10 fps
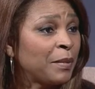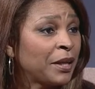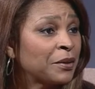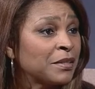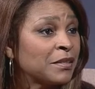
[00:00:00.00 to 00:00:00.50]

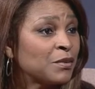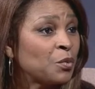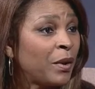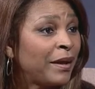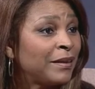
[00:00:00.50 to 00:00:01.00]
parents as
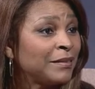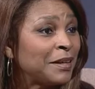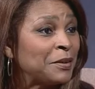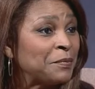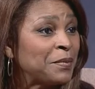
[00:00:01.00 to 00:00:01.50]
well,
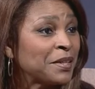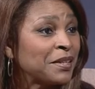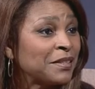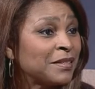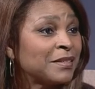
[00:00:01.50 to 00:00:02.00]

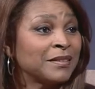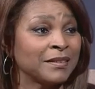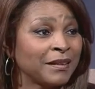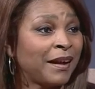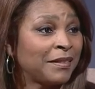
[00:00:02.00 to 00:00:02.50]
because
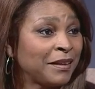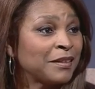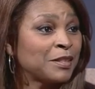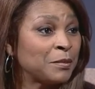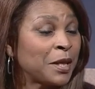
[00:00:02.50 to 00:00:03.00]
I
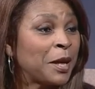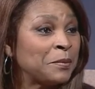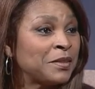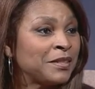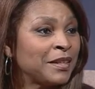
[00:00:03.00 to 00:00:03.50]
think
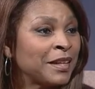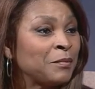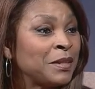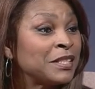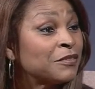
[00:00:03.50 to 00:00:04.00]
sometimes it
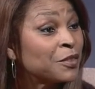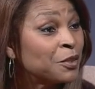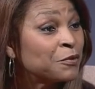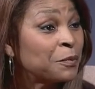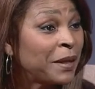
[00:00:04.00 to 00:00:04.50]
can be
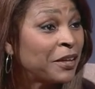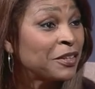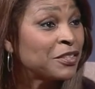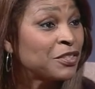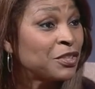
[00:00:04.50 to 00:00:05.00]
difficult for
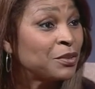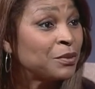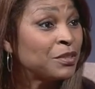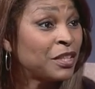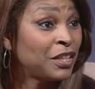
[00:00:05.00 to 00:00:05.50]
parents
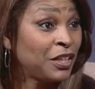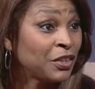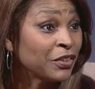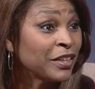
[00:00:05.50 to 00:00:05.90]
to hear